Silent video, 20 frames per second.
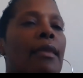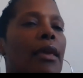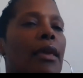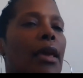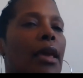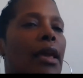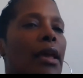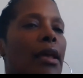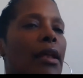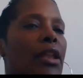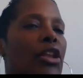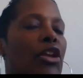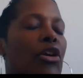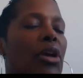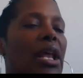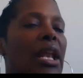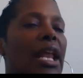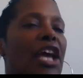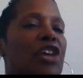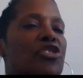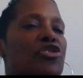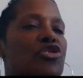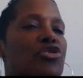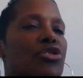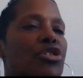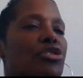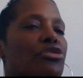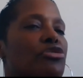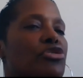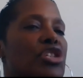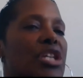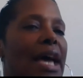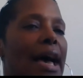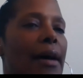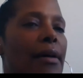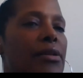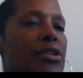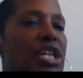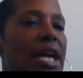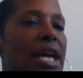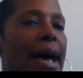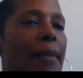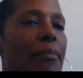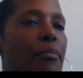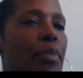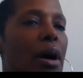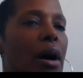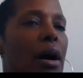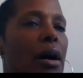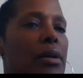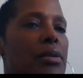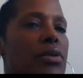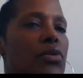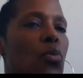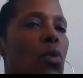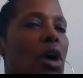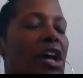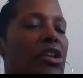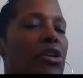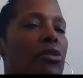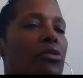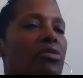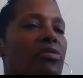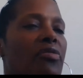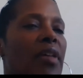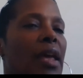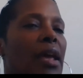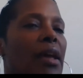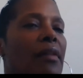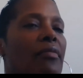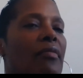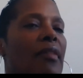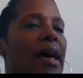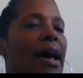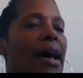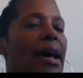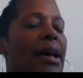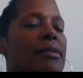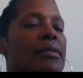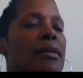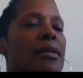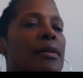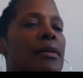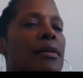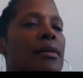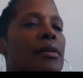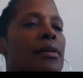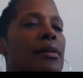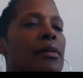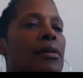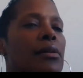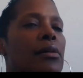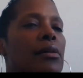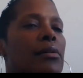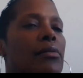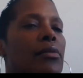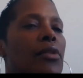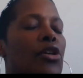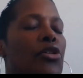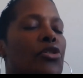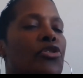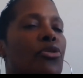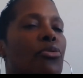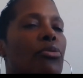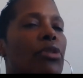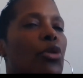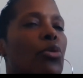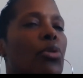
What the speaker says: And you can answer in your chat box. Why do you think that there are 3?